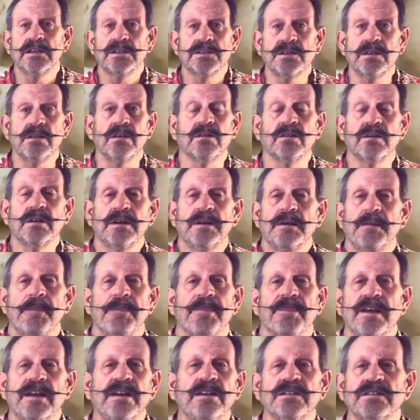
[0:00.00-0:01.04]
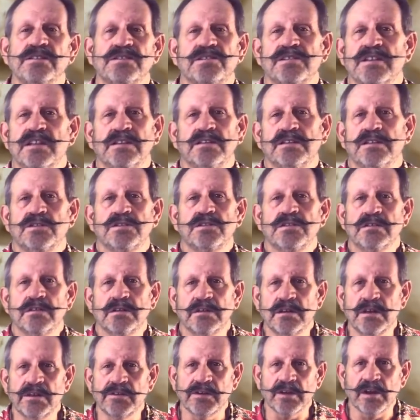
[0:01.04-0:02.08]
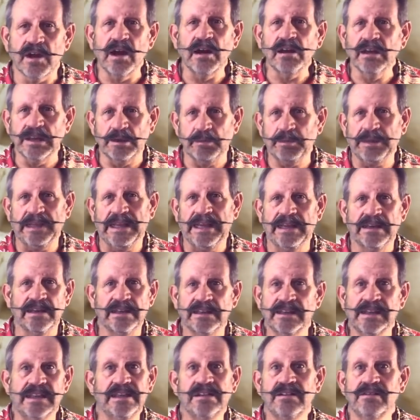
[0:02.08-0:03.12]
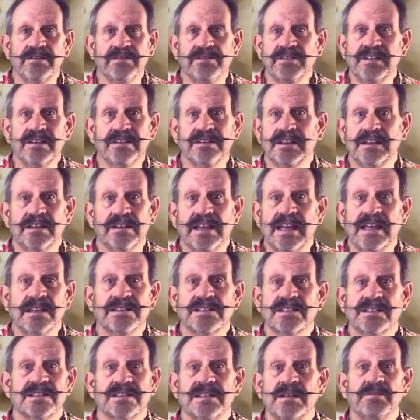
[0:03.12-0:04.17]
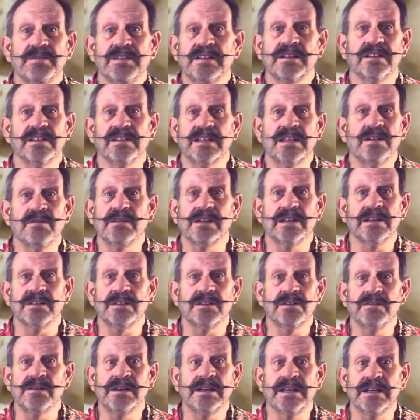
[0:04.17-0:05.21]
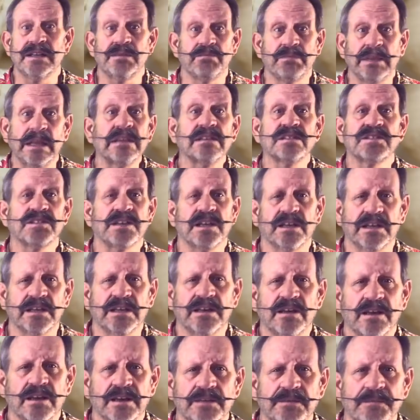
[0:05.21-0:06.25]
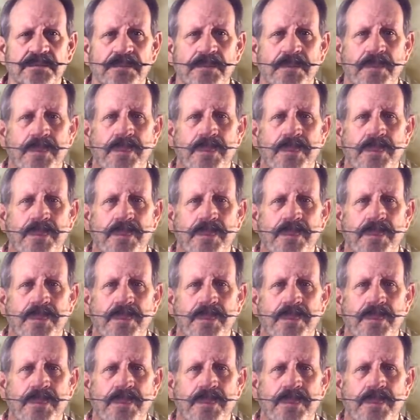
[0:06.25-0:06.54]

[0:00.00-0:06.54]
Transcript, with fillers: So they just think that you're another garlic plant, and they don't think that that's something that they want to do any blood sucking on.